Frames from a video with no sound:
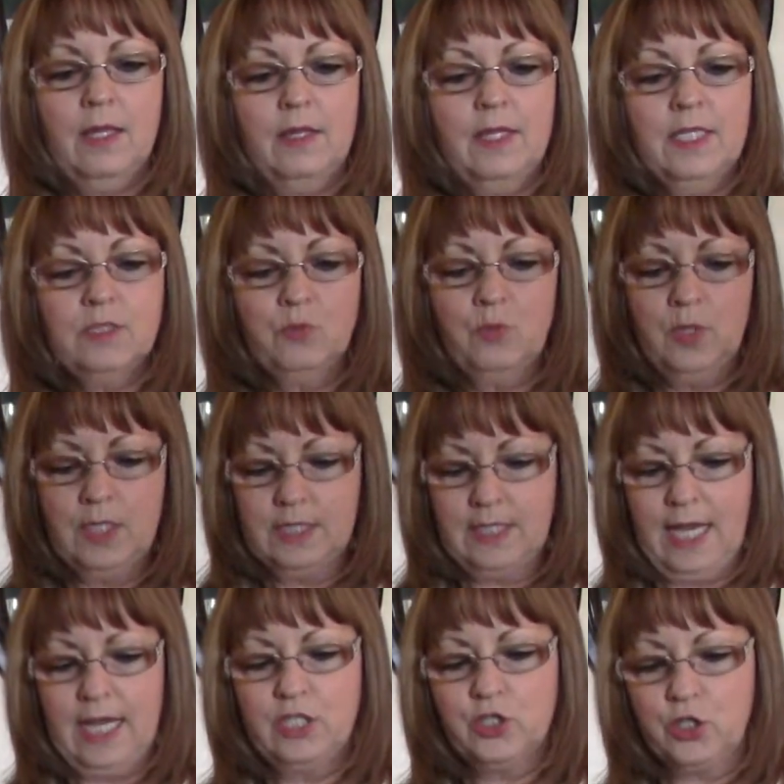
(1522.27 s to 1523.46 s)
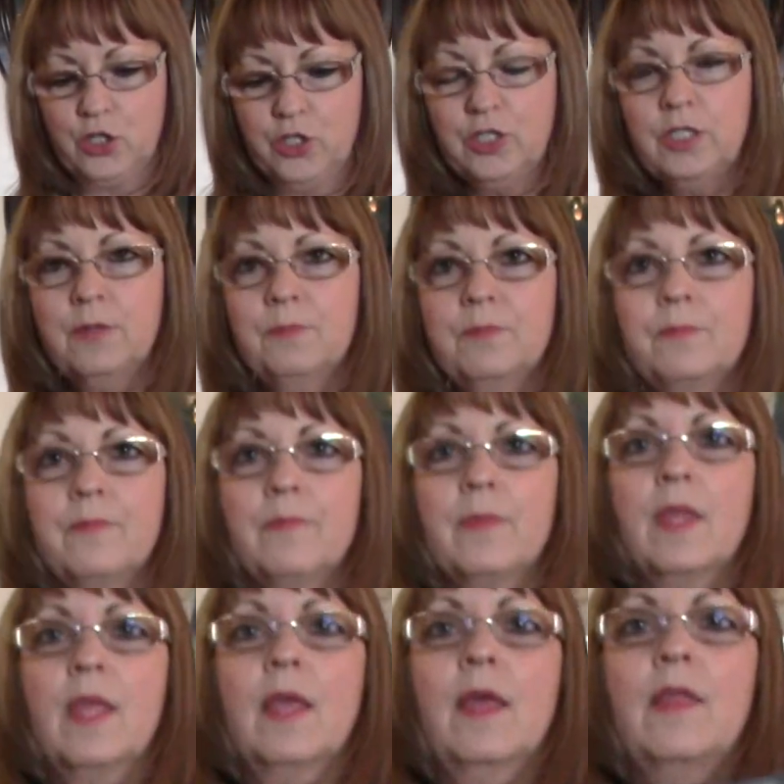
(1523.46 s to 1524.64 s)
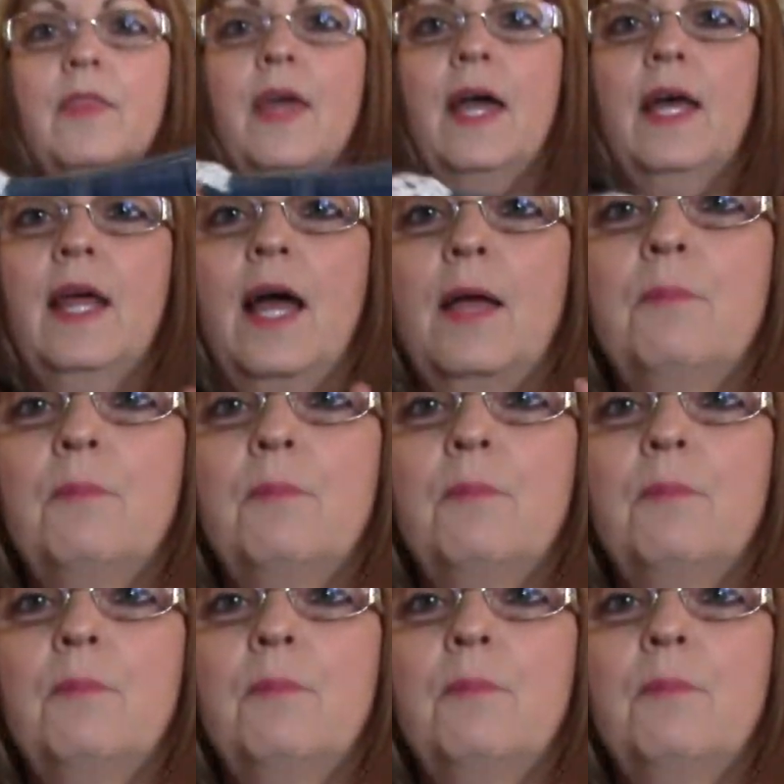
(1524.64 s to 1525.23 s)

This was a skirt that I